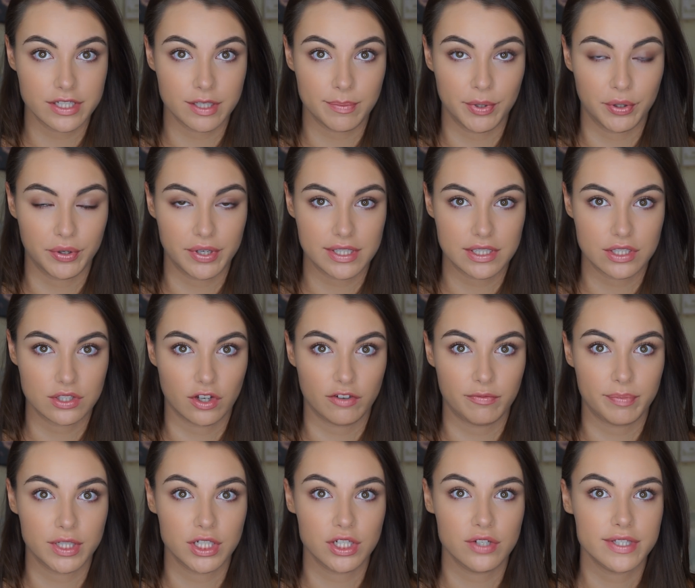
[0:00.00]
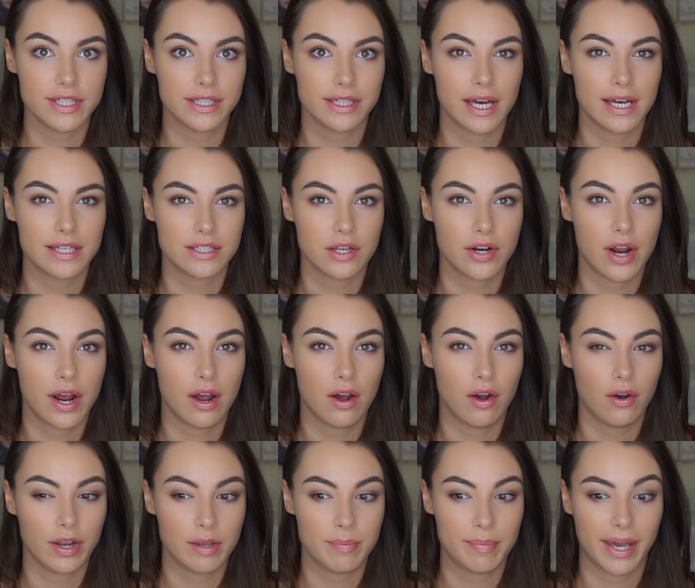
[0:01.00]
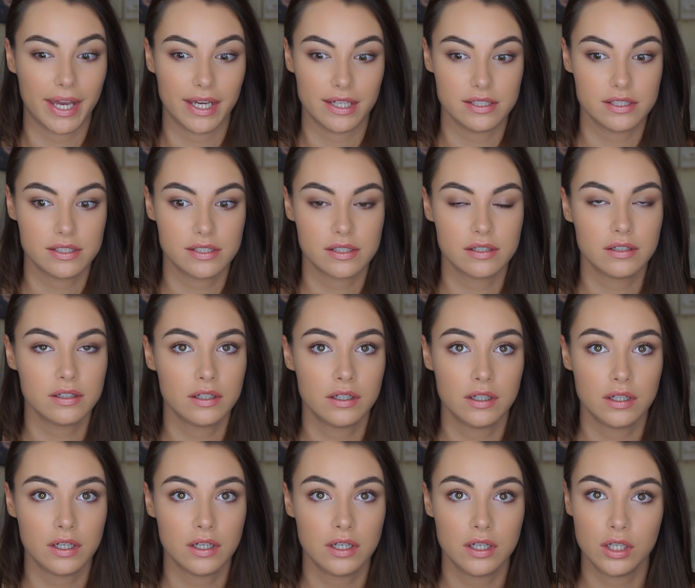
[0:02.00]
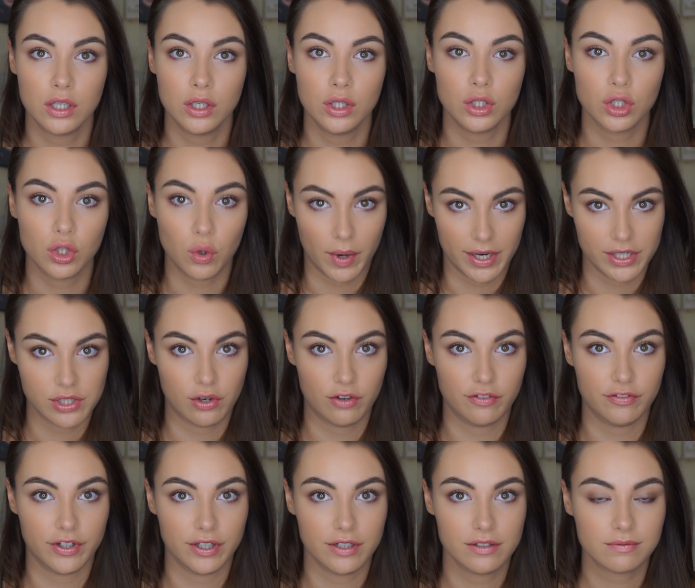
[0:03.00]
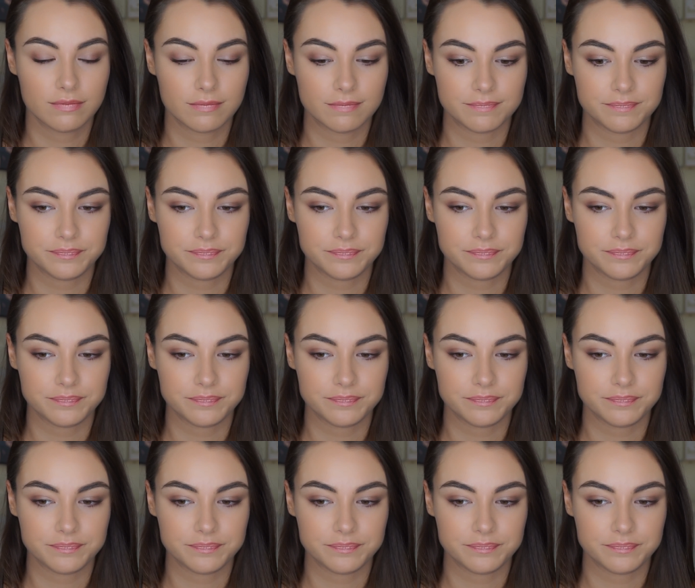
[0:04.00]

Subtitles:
to be honest, because I've been using that as an eye base quite often.